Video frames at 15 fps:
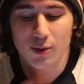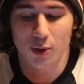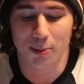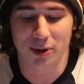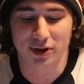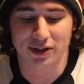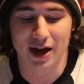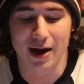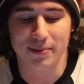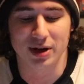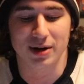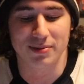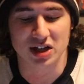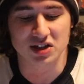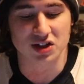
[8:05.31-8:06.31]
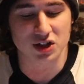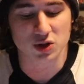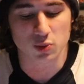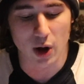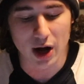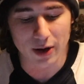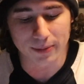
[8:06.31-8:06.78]
We'll put them in amazing
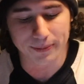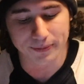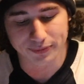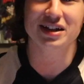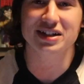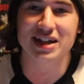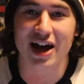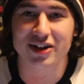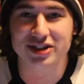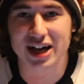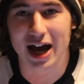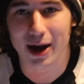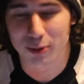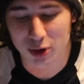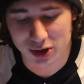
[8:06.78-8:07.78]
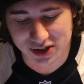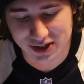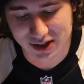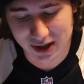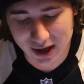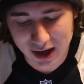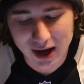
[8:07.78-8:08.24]
as well. And the Dallas
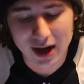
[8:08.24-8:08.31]
Cowboys,